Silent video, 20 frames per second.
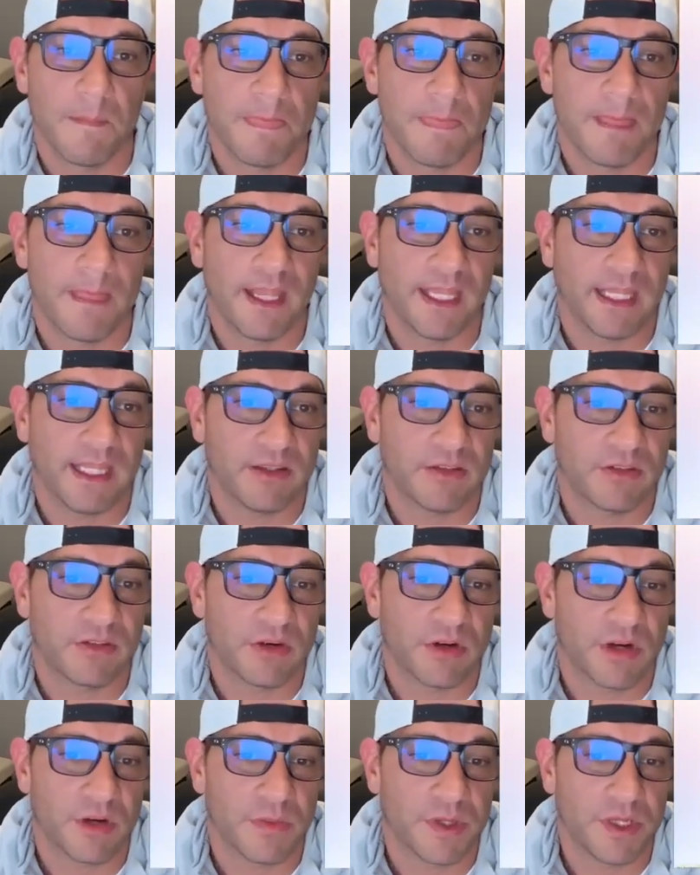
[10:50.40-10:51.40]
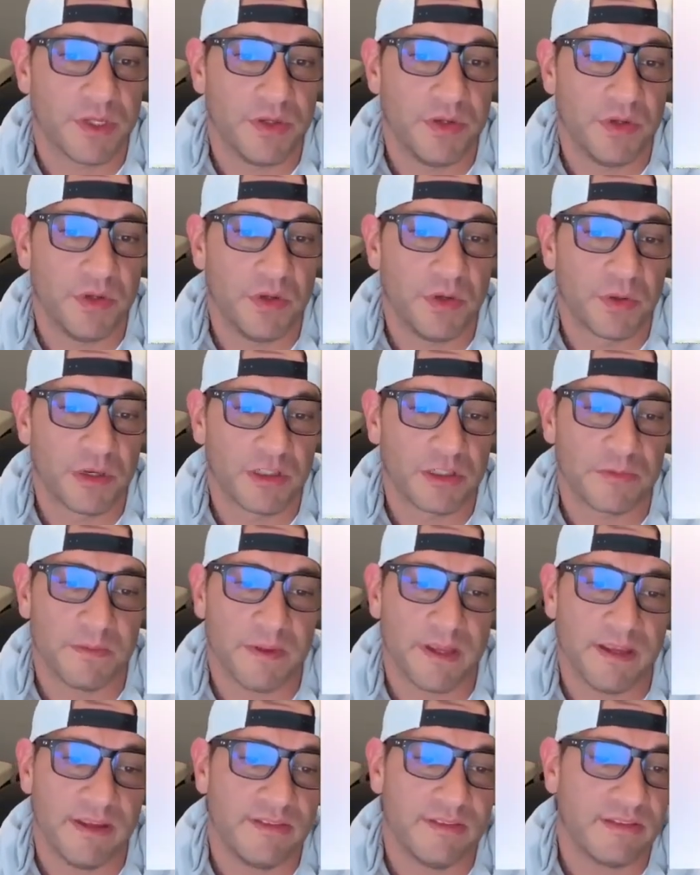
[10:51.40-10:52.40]
and get started with Google
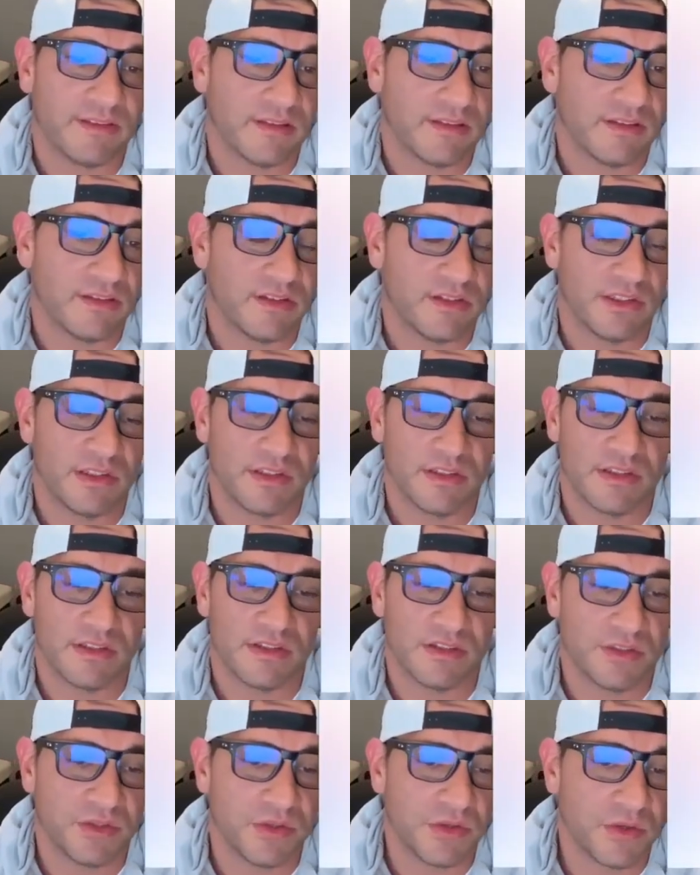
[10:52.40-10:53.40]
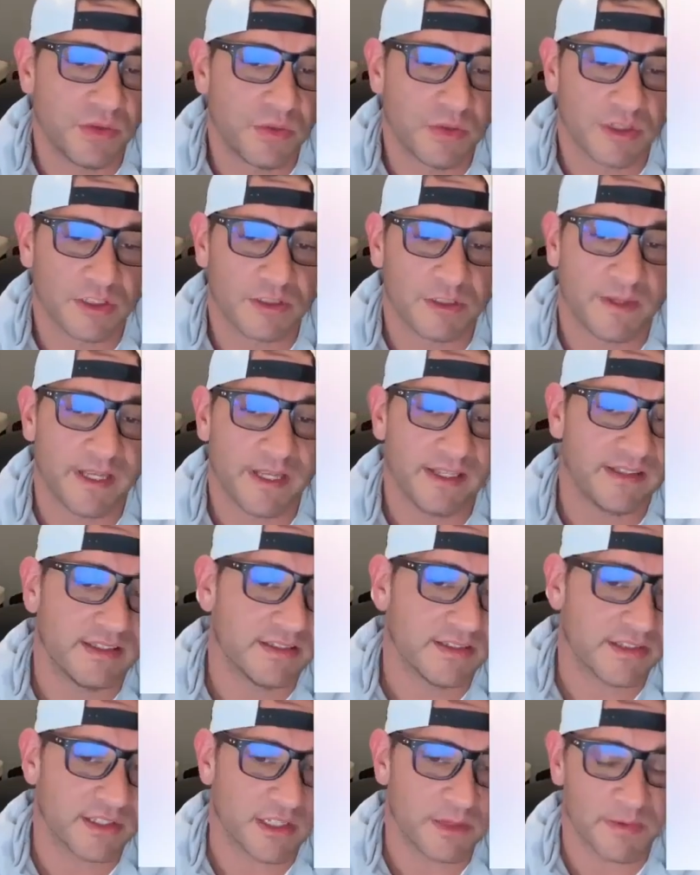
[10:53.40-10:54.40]
Workspace. Google Workspace, this
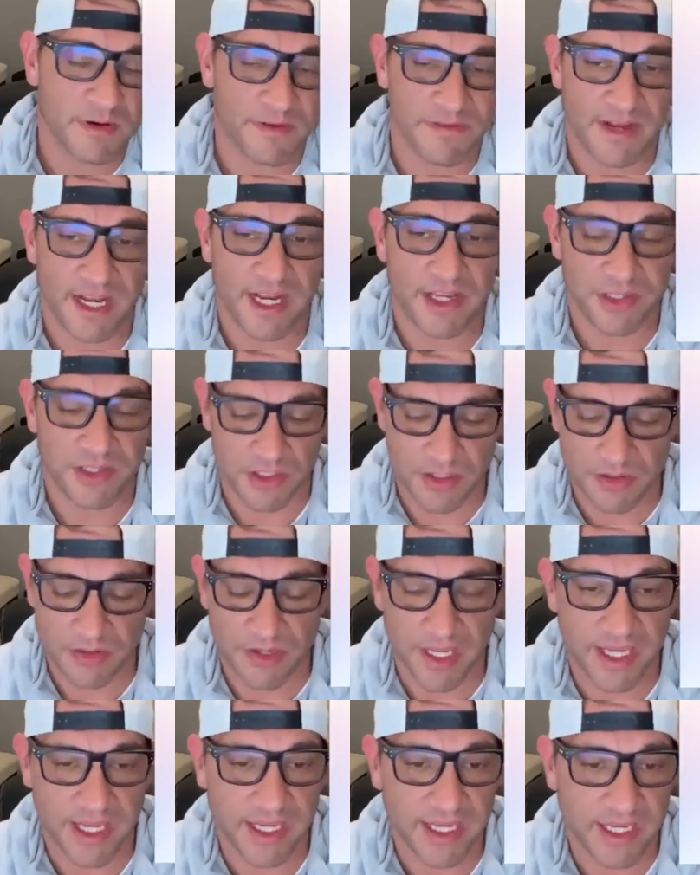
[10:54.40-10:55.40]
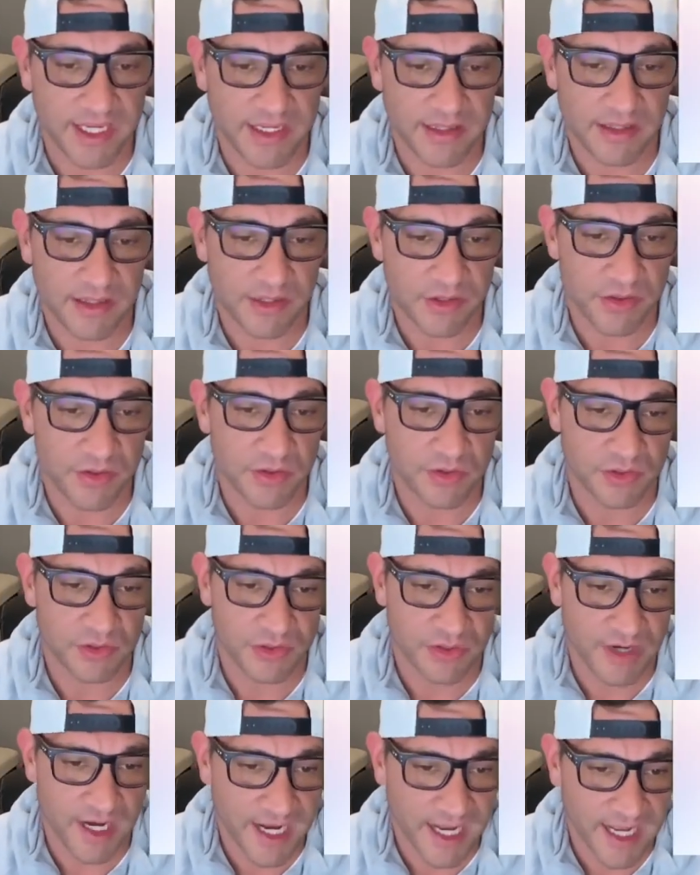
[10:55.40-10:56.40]
is going to provide you a Google
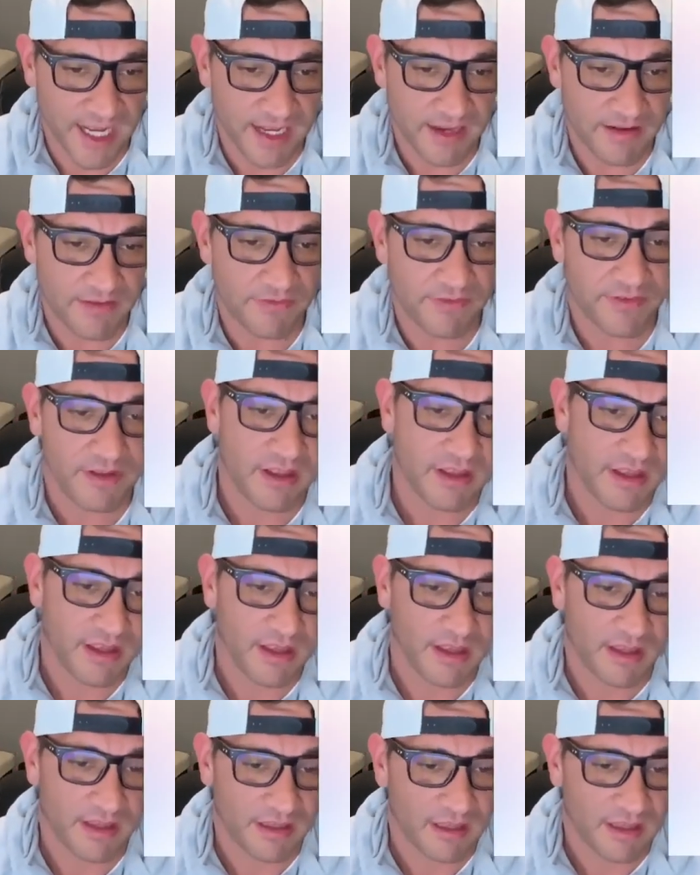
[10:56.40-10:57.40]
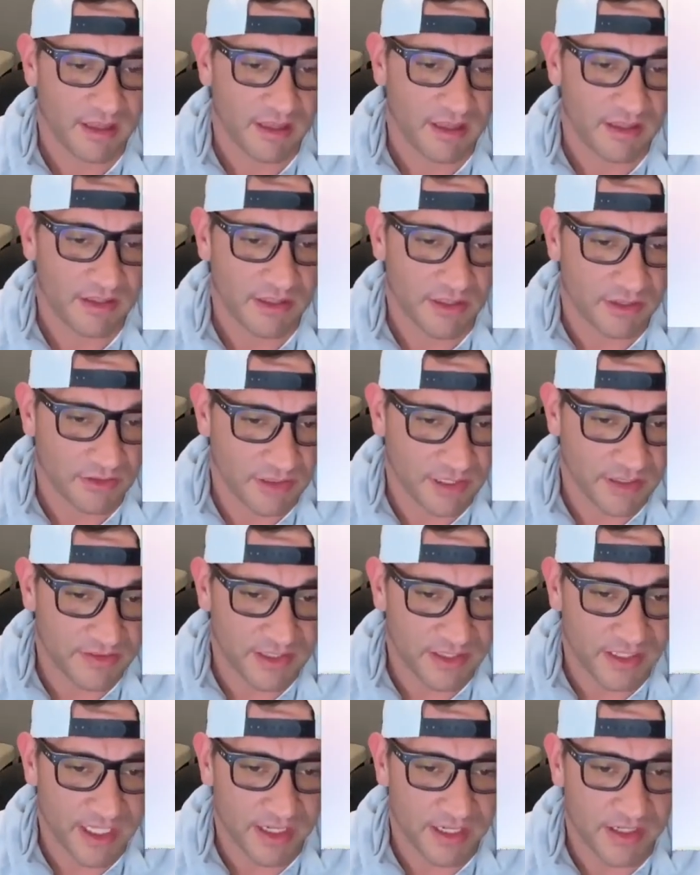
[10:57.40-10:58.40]
Drive. It's all
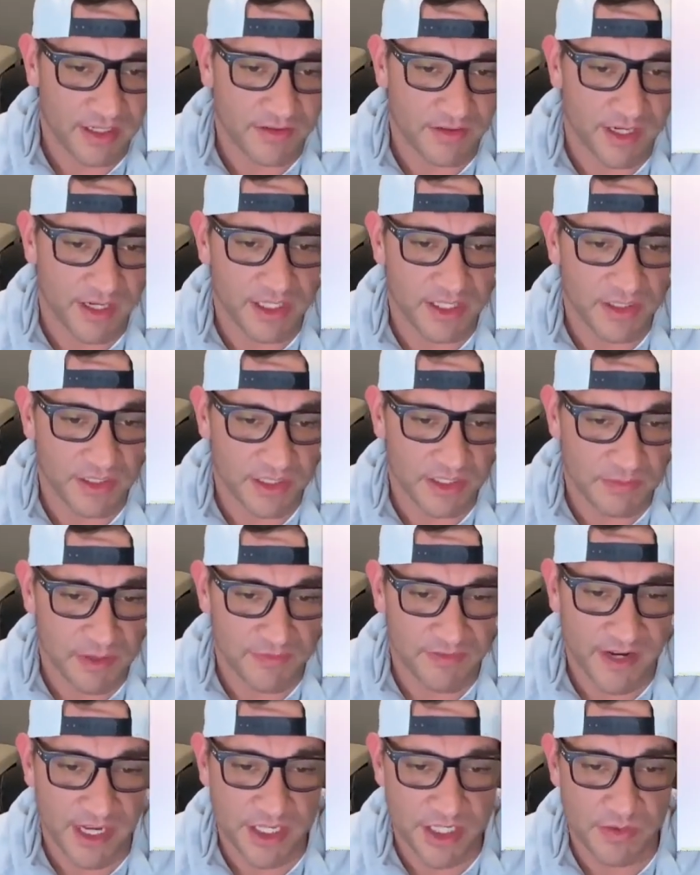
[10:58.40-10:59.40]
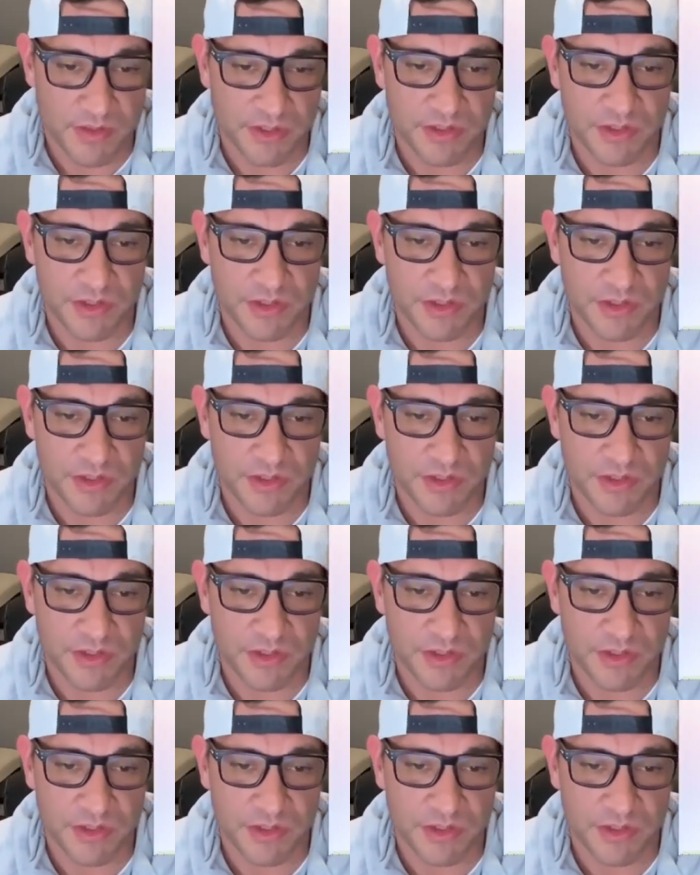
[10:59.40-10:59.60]
listed down here, right? It's going to provide you with your